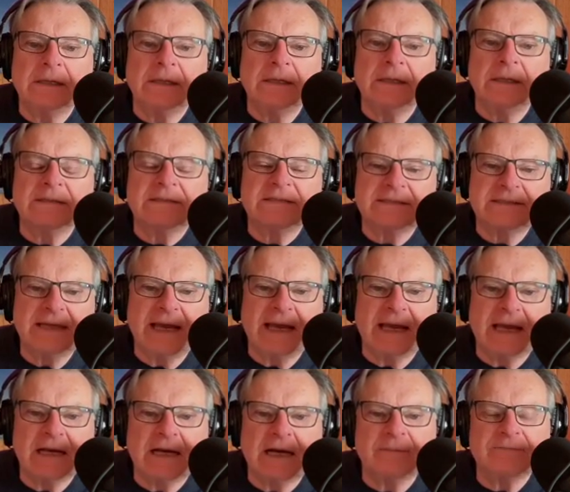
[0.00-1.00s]
It's
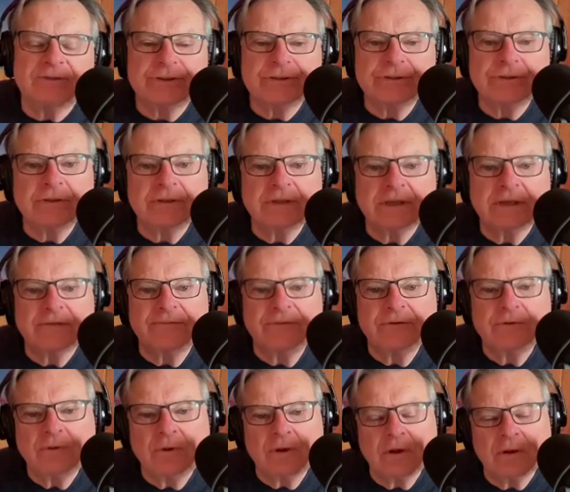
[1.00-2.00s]
sad. I'm sure that if
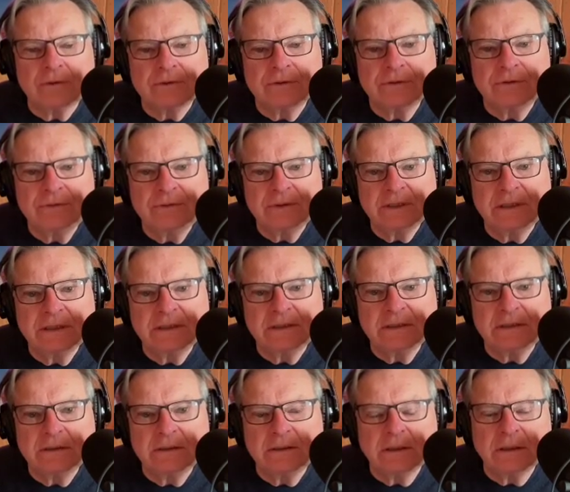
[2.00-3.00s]
you all tune
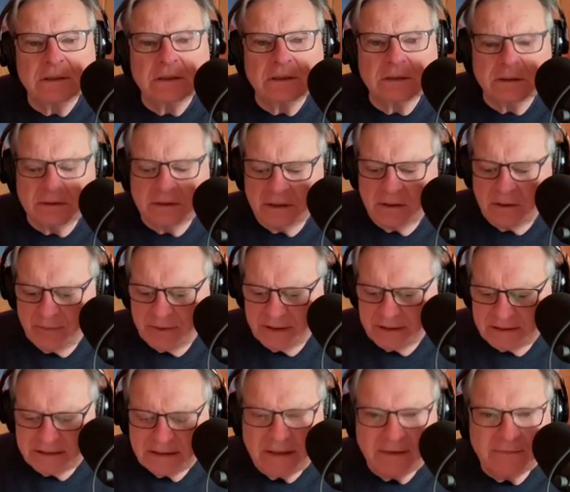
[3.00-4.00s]
in, there'll be
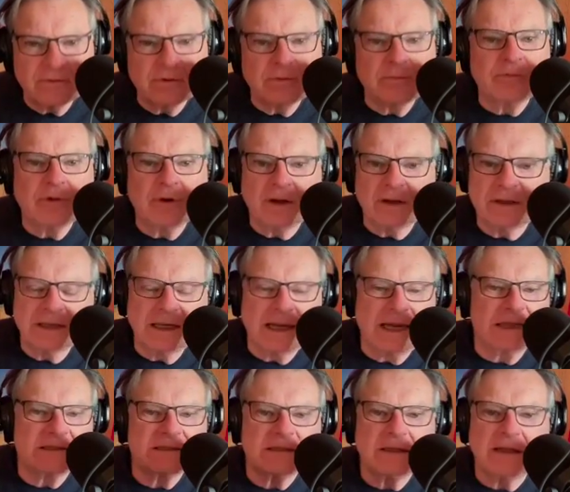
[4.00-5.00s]
several
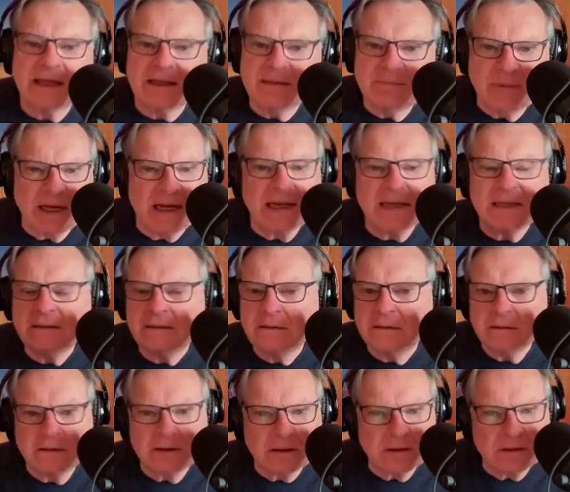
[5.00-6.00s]
broadcasts like mine
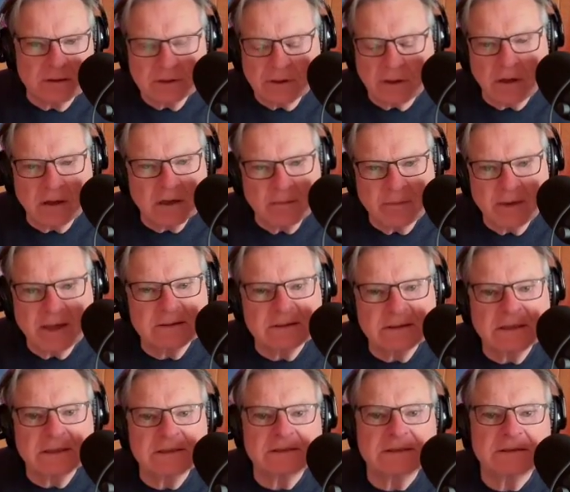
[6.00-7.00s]
that'll talk about
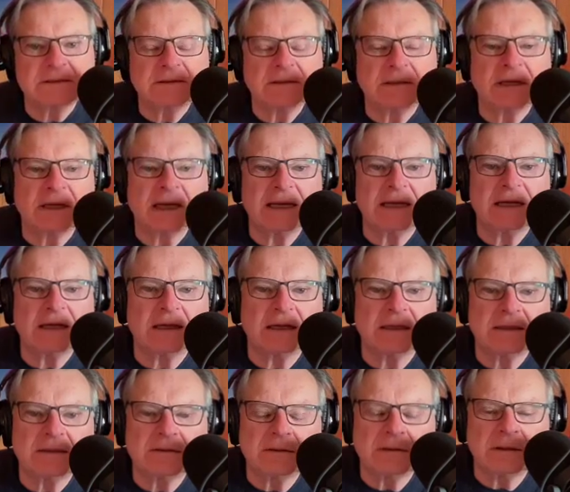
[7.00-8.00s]
this tonight
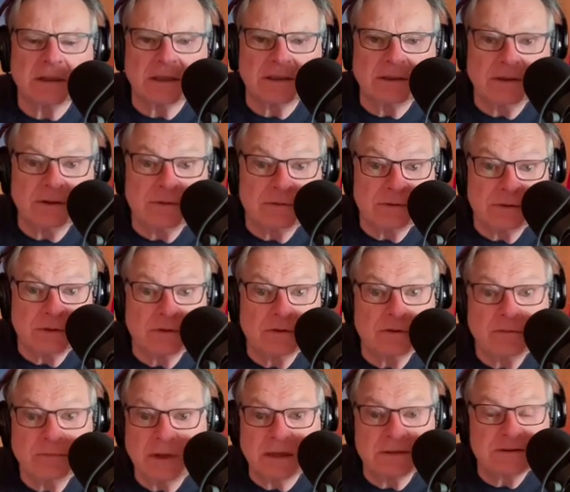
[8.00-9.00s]
on
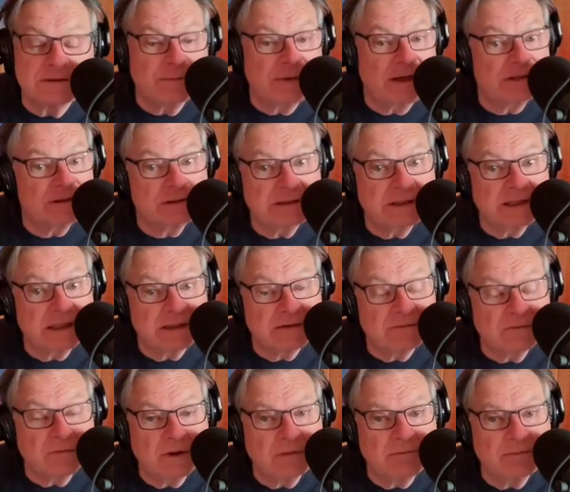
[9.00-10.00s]
YouTube, especially
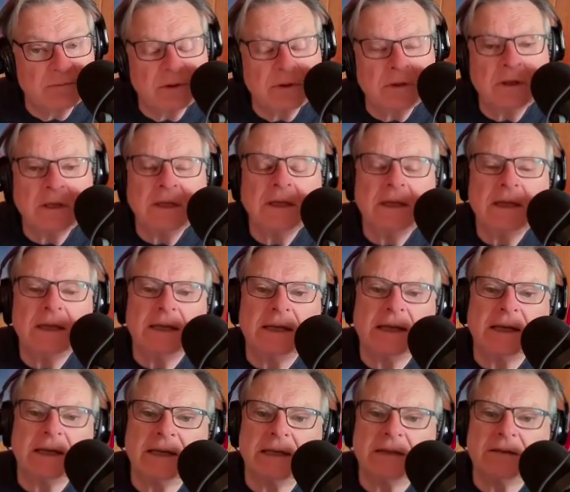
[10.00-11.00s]
on Rumble.
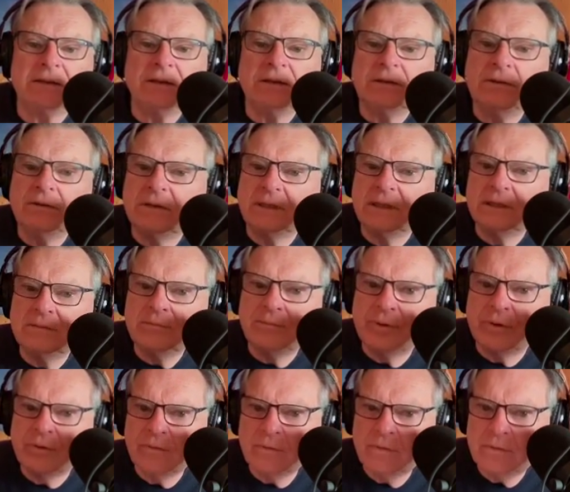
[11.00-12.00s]
And you can
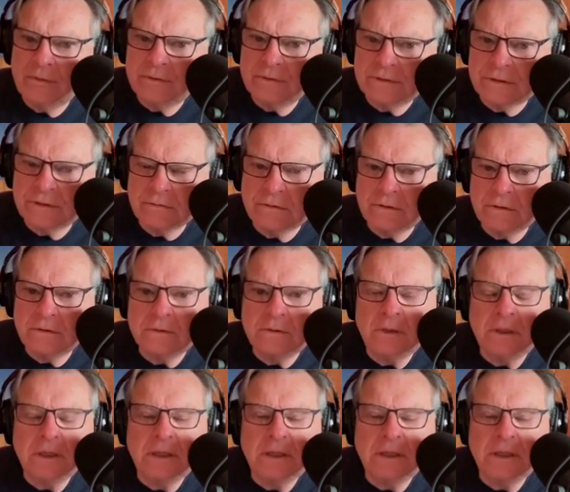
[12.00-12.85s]
peruse through